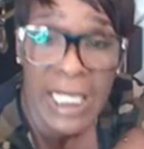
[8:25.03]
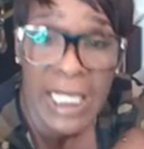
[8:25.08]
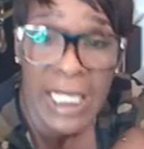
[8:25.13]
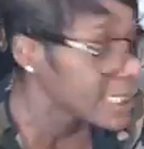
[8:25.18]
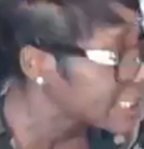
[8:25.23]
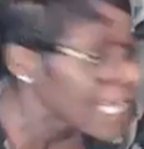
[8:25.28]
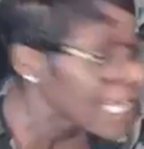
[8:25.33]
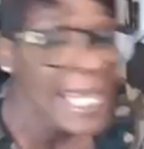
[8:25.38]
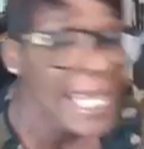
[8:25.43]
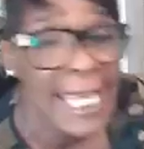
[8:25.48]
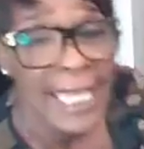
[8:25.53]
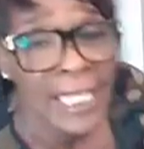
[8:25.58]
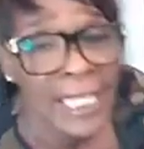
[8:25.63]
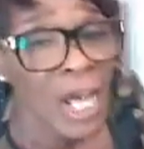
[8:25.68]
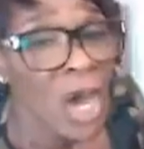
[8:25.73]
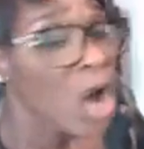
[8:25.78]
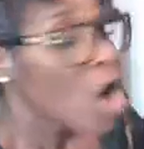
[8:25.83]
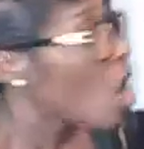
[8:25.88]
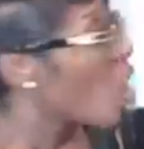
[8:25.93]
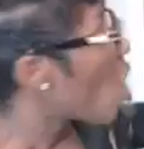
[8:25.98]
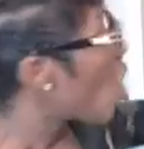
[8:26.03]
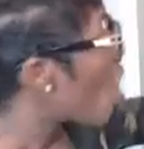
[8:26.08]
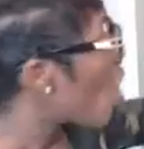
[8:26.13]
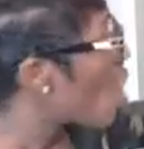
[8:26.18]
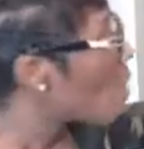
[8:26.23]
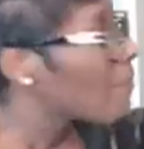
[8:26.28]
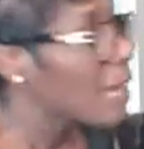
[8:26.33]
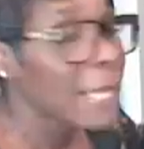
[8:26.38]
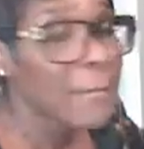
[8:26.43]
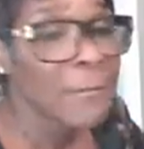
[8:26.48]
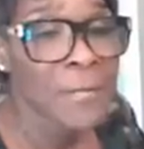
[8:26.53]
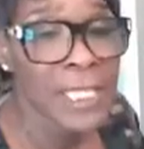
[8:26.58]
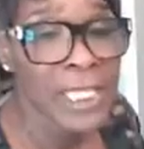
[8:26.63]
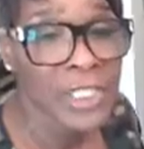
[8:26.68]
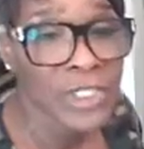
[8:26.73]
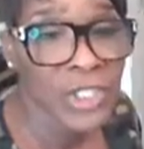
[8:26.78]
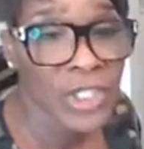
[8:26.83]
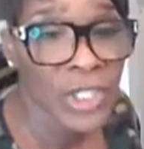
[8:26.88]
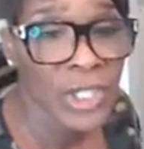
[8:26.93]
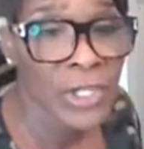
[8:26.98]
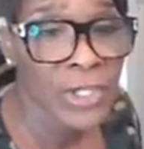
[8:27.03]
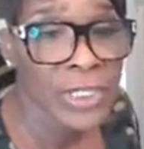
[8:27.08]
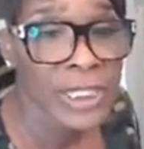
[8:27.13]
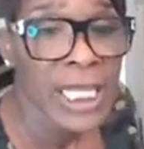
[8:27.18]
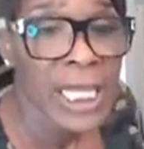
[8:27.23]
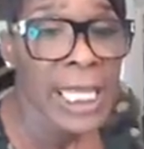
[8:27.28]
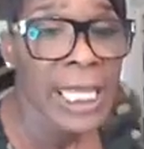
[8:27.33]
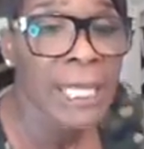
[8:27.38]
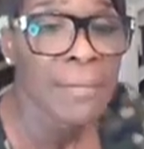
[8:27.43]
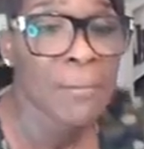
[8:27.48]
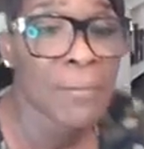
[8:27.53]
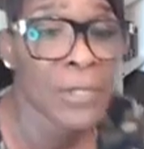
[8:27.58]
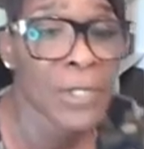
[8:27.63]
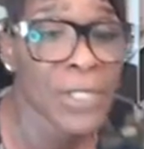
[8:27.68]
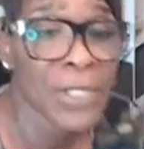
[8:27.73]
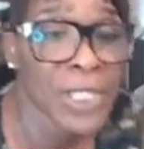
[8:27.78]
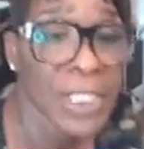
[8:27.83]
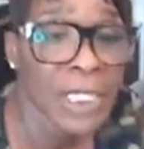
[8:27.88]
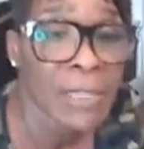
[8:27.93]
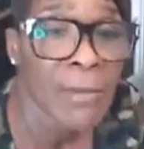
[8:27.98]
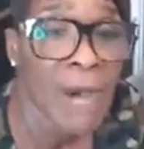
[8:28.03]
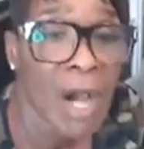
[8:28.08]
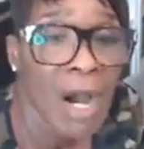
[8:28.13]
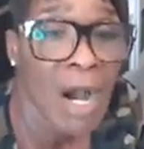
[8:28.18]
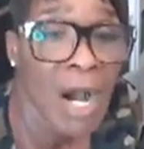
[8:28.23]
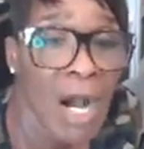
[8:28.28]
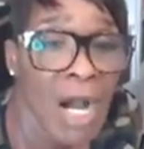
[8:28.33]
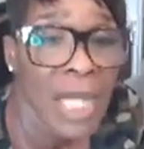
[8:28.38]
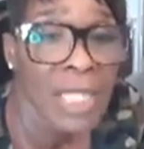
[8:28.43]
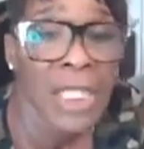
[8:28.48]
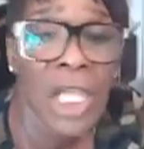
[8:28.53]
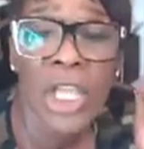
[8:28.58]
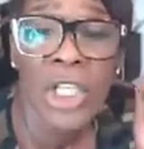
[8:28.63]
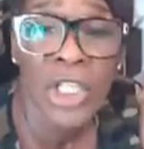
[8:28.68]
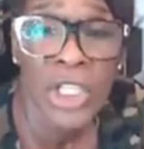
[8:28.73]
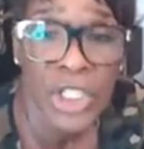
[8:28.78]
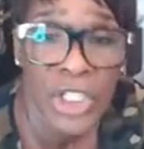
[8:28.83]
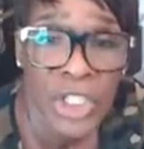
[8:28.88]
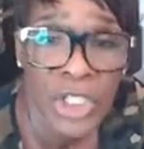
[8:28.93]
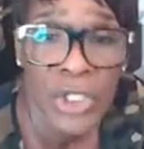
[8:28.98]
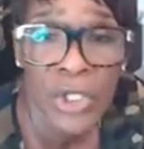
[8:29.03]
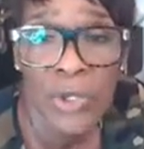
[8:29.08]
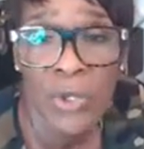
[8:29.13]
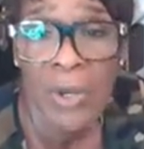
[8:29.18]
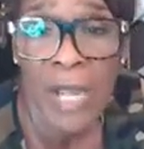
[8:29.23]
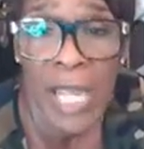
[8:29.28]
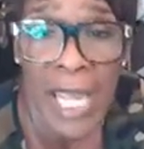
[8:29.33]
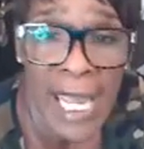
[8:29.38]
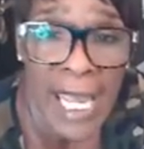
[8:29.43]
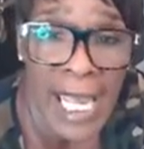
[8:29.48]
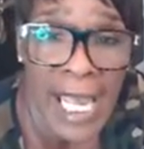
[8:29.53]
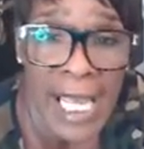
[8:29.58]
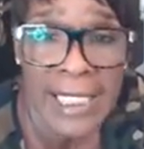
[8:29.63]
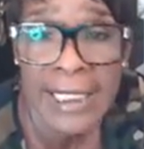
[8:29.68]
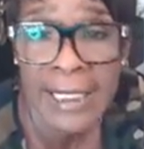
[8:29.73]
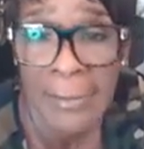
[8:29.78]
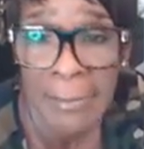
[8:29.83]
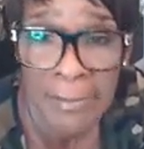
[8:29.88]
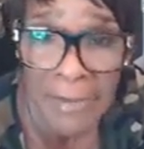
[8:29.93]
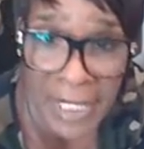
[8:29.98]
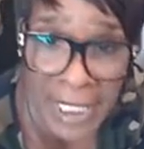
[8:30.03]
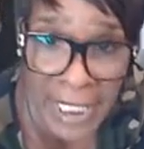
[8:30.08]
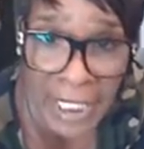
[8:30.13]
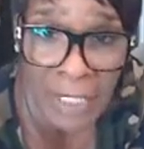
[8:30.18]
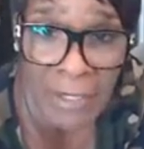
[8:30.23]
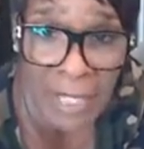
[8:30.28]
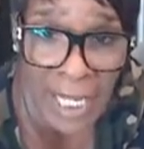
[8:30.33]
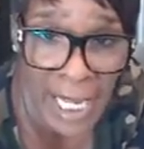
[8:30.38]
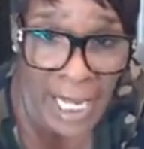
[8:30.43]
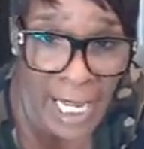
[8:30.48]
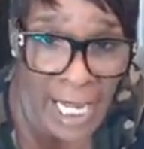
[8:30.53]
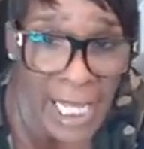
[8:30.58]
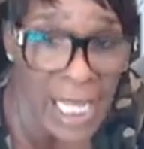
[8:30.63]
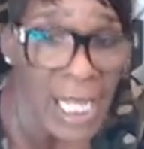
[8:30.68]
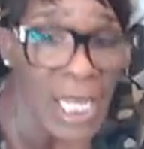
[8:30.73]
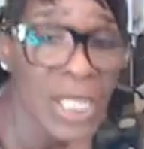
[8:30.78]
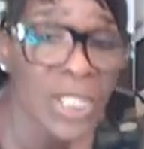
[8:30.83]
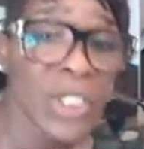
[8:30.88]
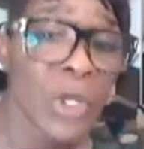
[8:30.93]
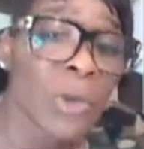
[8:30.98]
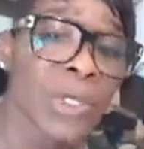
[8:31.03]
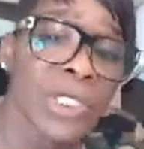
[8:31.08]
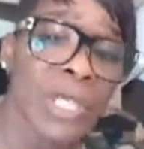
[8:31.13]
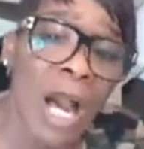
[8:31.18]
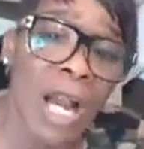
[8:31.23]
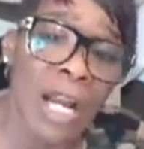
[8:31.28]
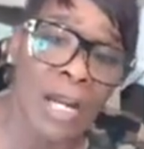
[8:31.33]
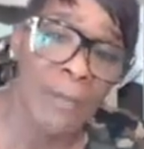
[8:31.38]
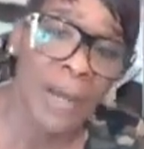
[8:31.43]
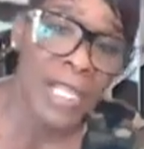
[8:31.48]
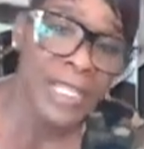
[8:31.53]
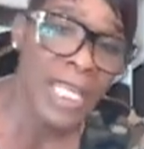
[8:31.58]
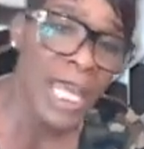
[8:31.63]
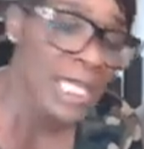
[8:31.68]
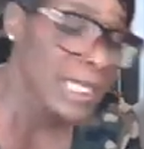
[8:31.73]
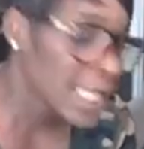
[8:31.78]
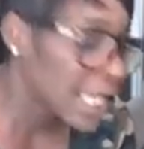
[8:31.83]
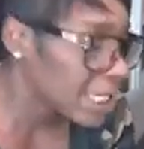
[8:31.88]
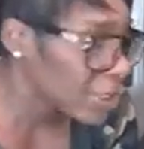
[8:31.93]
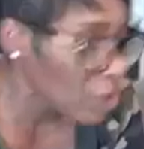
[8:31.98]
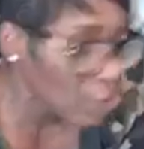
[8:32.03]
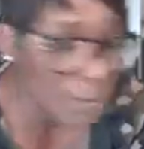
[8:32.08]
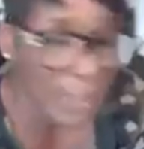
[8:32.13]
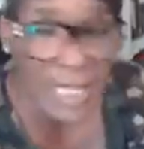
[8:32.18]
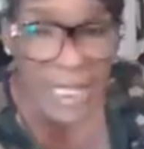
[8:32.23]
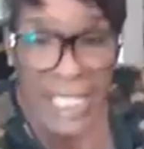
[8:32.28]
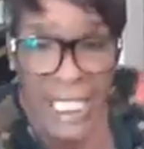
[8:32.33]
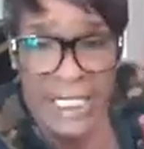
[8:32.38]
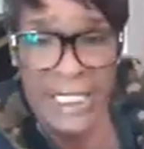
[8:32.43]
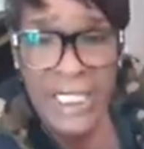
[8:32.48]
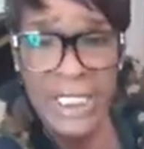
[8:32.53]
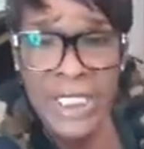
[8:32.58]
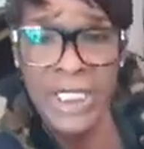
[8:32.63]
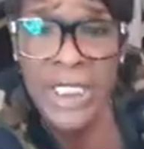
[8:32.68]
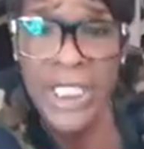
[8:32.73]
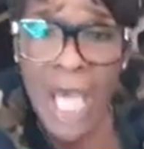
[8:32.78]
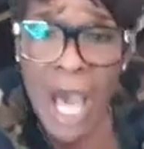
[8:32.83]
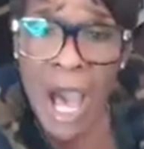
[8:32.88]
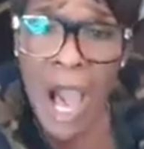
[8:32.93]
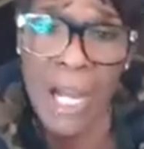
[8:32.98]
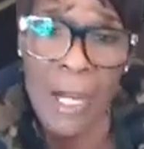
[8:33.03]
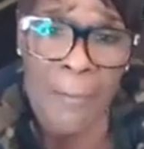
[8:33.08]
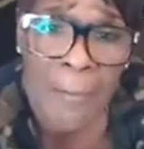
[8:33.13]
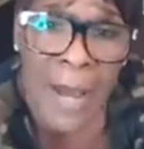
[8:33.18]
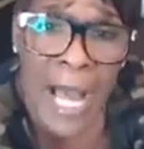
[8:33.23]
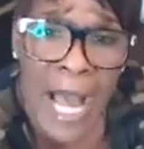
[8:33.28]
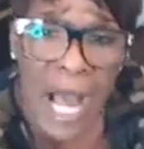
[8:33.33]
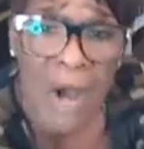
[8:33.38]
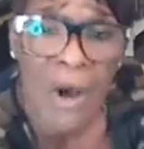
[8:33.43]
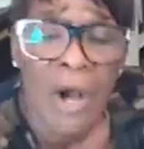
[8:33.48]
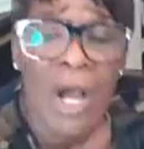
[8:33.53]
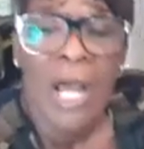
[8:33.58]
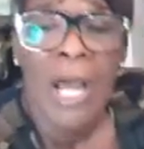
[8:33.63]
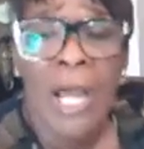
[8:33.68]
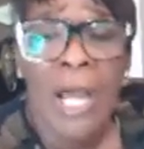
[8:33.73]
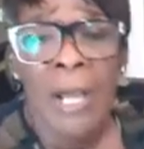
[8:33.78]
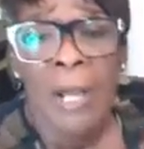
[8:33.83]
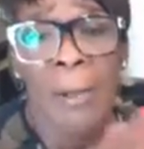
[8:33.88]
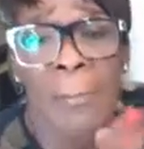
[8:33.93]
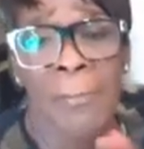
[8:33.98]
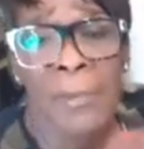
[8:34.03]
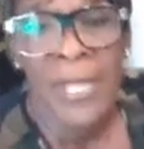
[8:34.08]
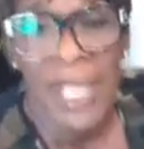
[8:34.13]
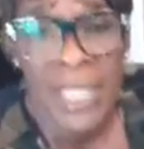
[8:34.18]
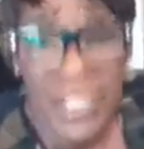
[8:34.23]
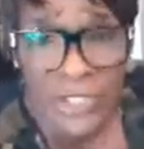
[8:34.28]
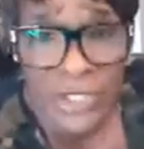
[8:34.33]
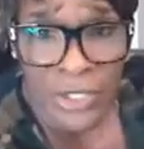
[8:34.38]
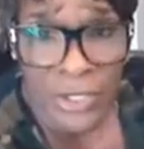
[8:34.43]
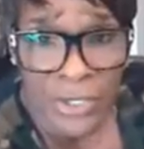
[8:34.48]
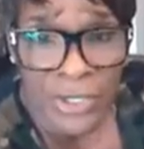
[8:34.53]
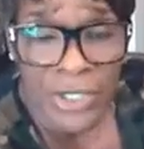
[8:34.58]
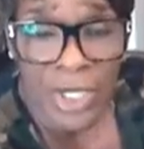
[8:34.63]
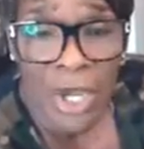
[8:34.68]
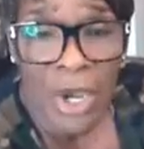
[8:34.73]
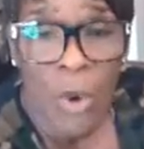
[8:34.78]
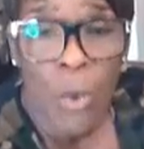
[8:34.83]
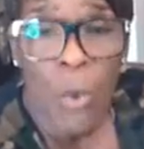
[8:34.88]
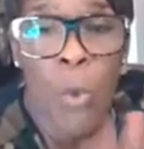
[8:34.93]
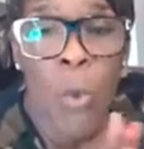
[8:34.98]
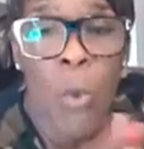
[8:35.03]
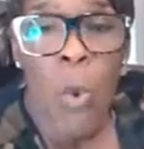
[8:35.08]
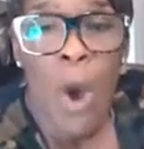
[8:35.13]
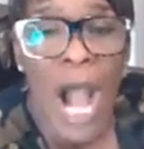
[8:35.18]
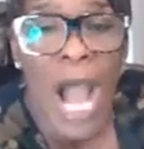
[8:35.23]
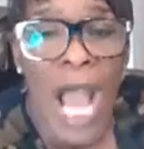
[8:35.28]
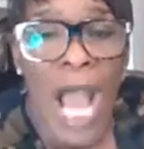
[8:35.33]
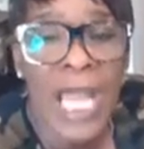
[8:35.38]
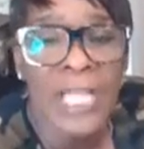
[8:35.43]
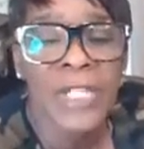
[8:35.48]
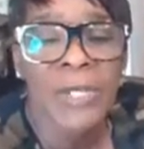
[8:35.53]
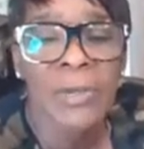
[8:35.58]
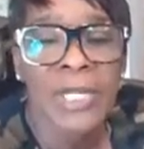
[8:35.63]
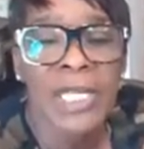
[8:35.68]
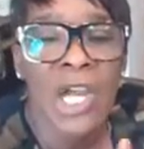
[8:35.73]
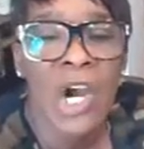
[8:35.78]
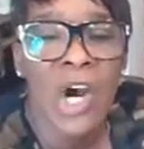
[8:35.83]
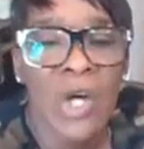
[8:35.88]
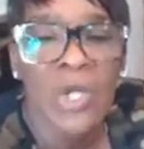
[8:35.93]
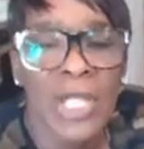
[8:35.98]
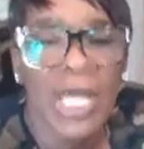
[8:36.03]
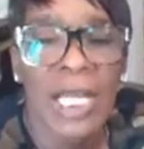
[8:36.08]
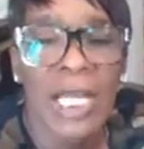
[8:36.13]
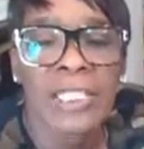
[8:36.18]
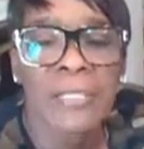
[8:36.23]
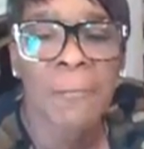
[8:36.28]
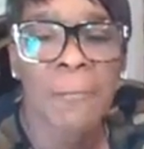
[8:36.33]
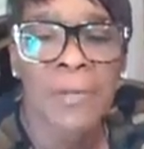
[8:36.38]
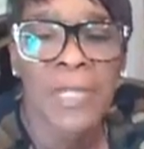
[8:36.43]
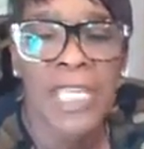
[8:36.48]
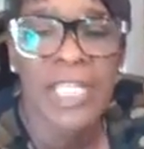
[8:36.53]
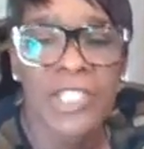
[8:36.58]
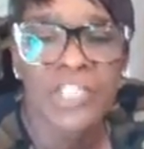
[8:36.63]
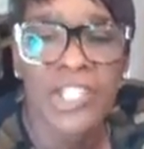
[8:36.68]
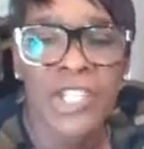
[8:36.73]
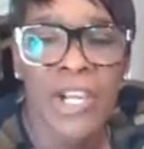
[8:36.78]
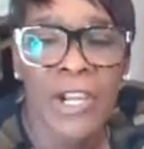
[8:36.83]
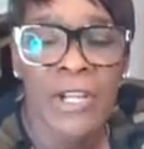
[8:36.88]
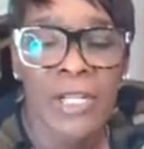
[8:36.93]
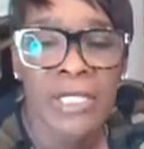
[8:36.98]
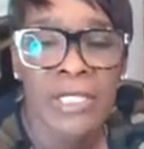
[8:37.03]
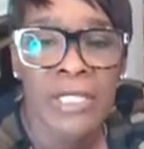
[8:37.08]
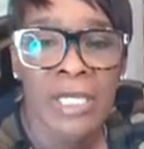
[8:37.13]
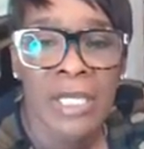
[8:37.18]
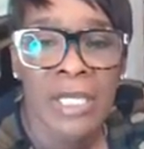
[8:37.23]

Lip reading: scan all my pictures and put them on USB, okay? So we'll talk about that later. But let's talk about pictures. Why do we hold on to pictures?